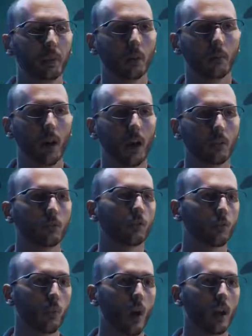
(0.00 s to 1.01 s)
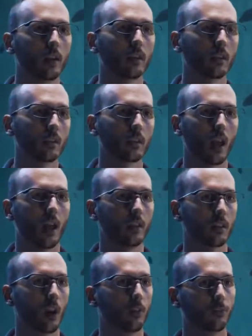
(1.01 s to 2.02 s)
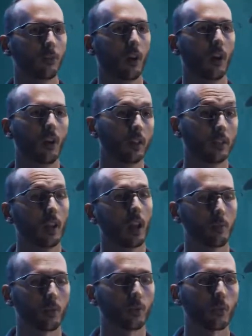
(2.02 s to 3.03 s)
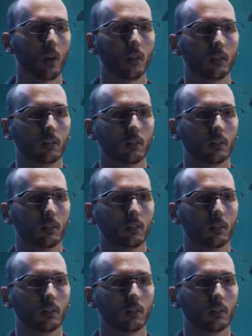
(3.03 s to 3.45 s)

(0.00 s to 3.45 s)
be about twice the size of Little Nightmares 1.